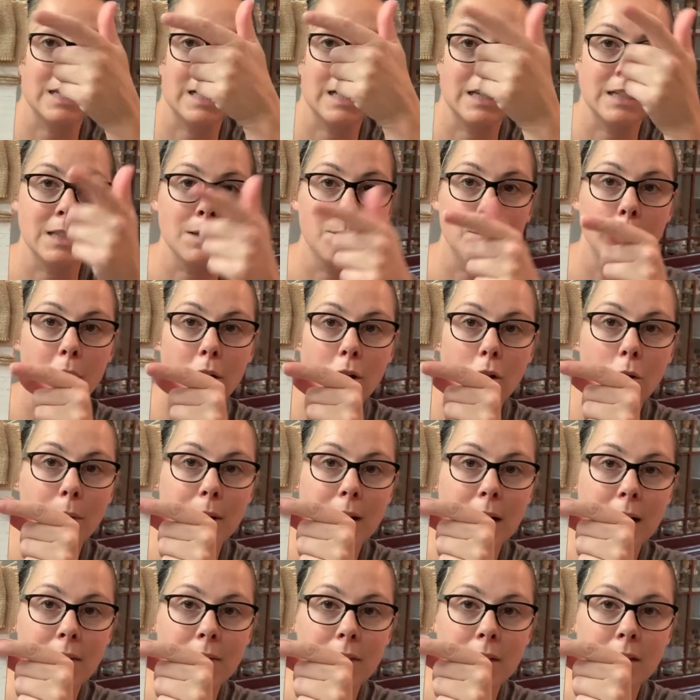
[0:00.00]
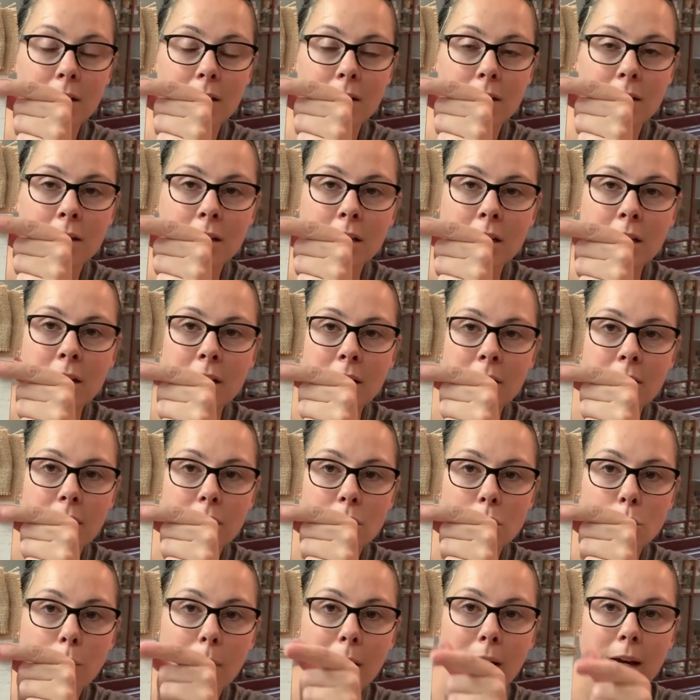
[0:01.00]
It has the bow, it had the, the
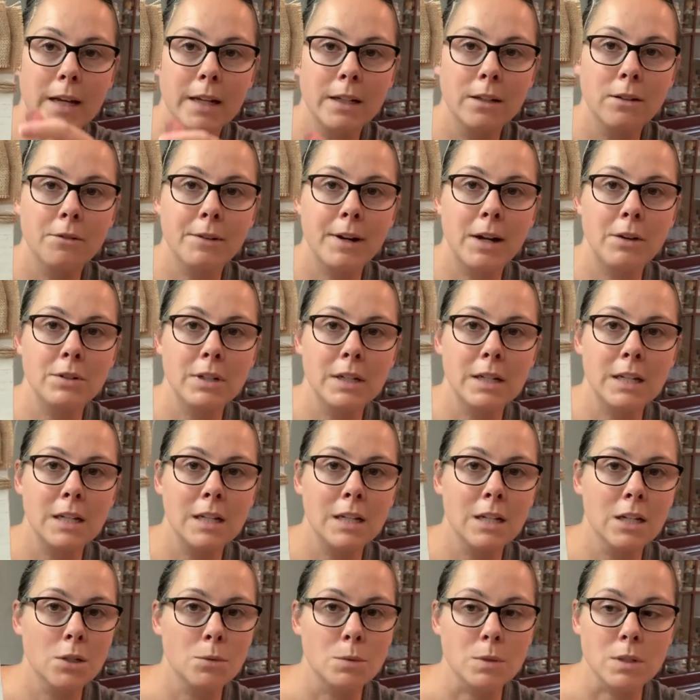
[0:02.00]
twine around it here.